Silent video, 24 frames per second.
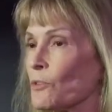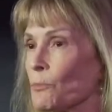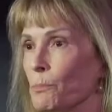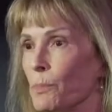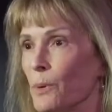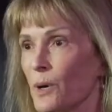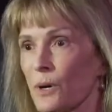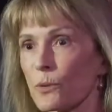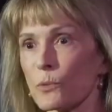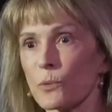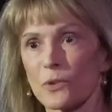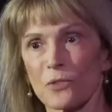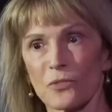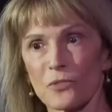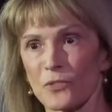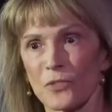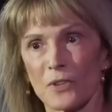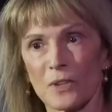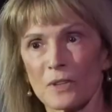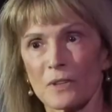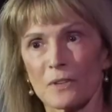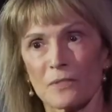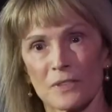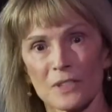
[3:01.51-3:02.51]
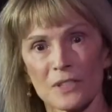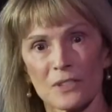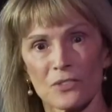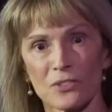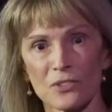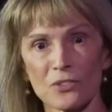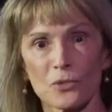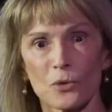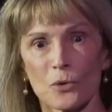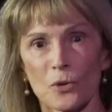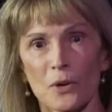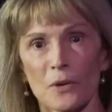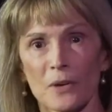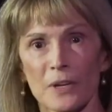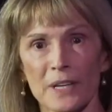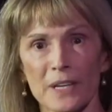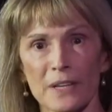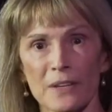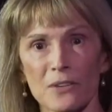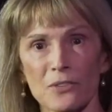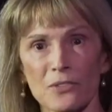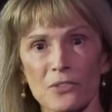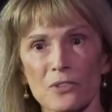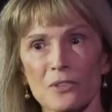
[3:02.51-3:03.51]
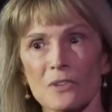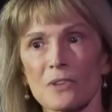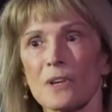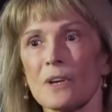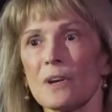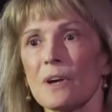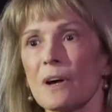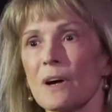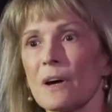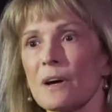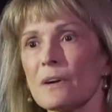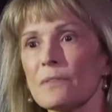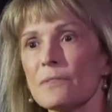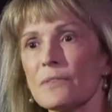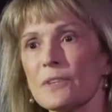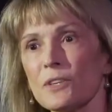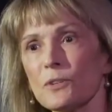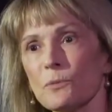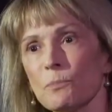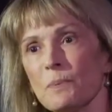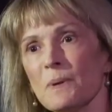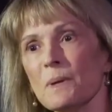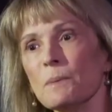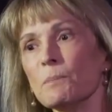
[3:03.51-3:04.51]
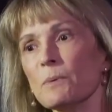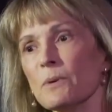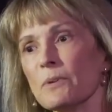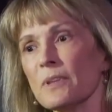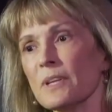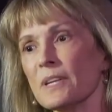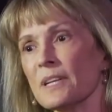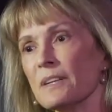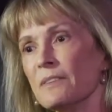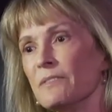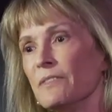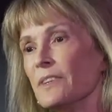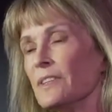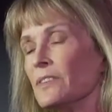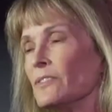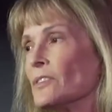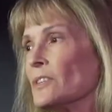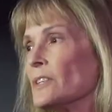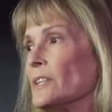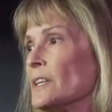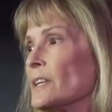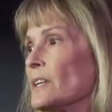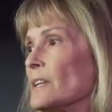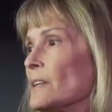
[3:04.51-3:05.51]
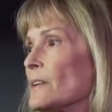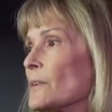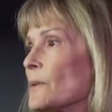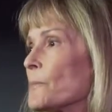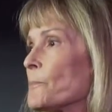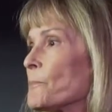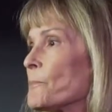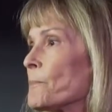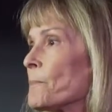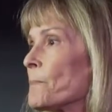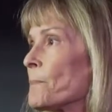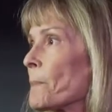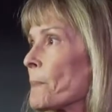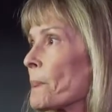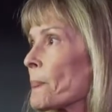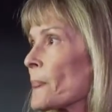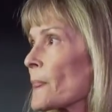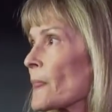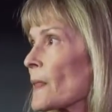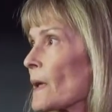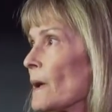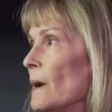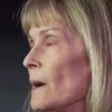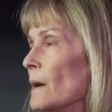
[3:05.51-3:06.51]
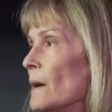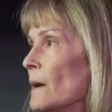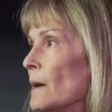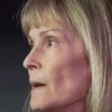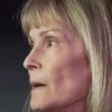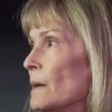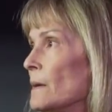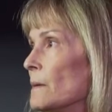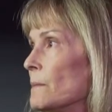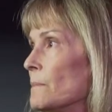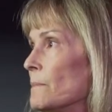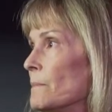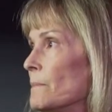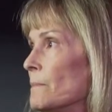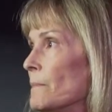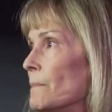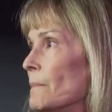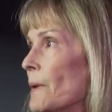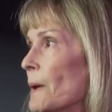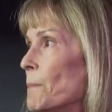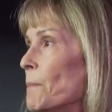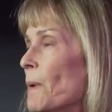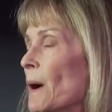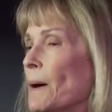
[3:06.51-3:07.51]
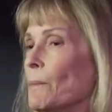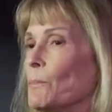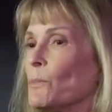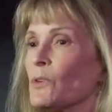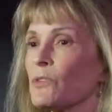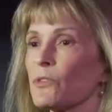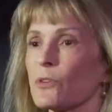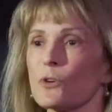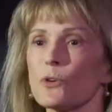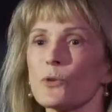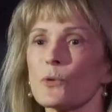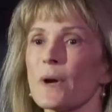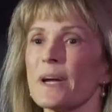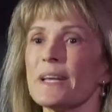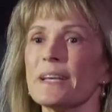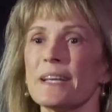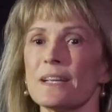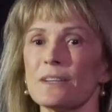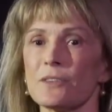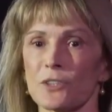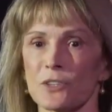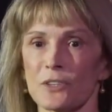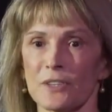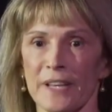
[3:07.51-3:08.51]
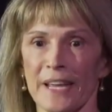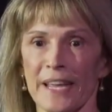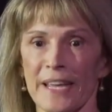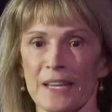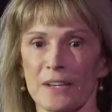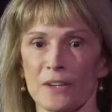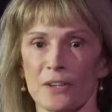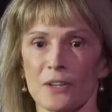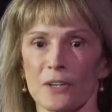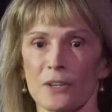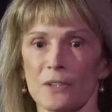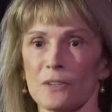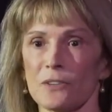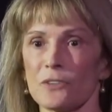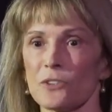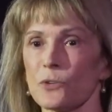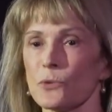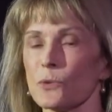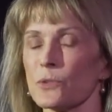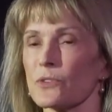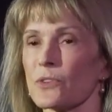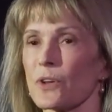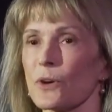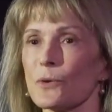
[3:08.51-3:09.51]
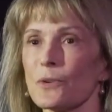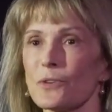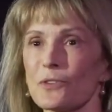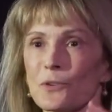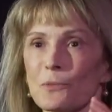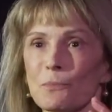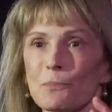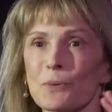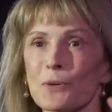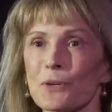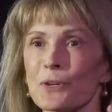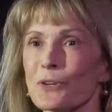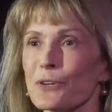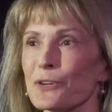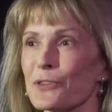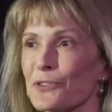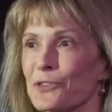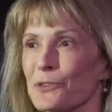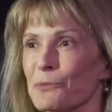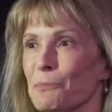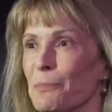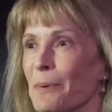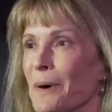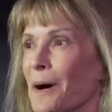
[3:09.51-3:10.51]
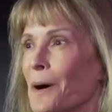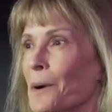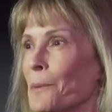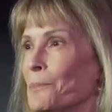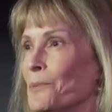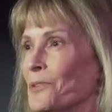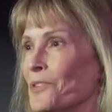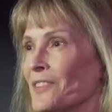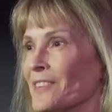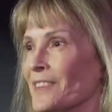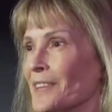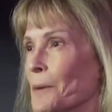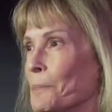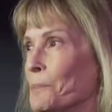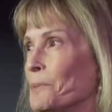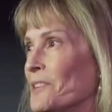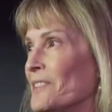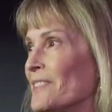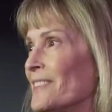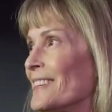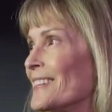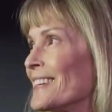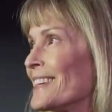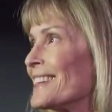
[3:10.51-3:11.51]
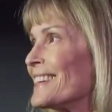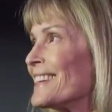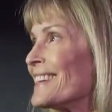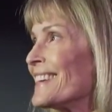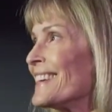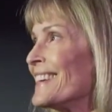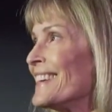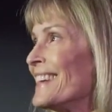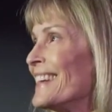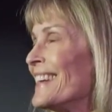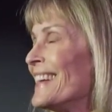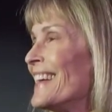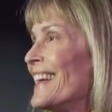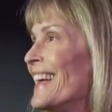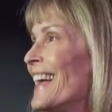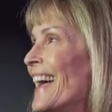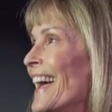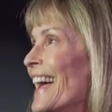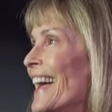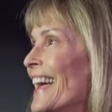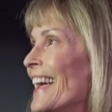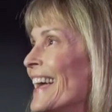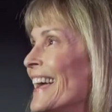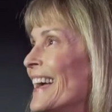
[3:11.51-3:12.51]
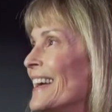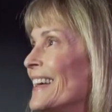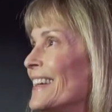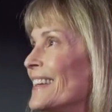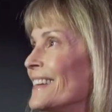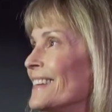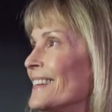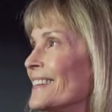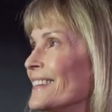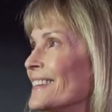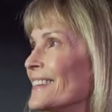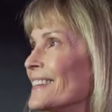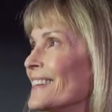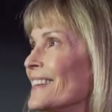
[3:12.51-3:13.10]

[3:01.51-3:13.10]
book was full of these stories of these people that had visited. My mom was a great entertainer. She was always in pearls and pumps and lipstick, and